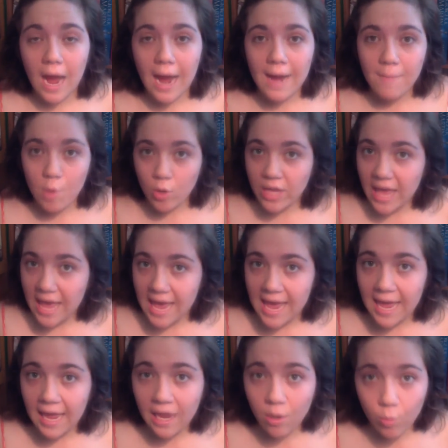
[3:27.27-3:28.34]

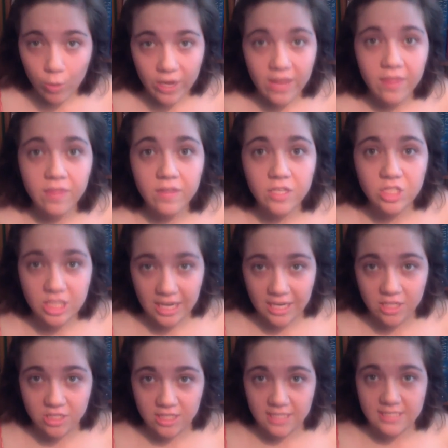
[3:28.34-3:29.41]
okay with
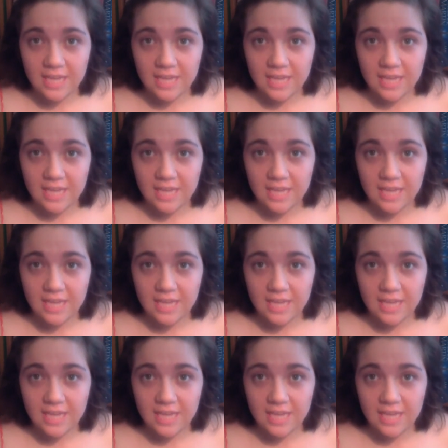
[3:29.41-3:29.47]
changes.